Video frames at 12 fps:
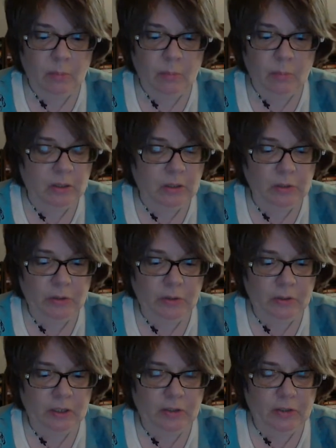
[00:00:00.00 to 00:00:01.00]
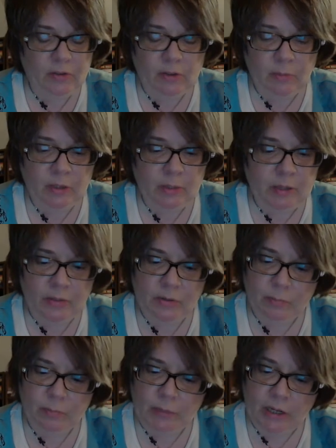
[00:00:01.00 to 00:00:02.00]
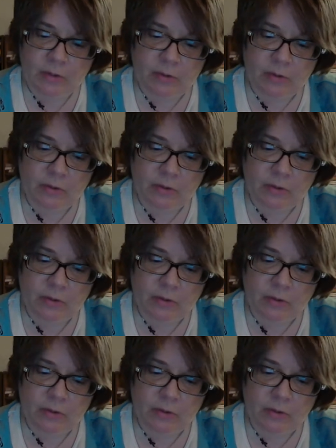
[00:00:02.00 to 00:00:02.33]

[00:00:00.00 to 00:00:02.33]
But clearly something about this pattern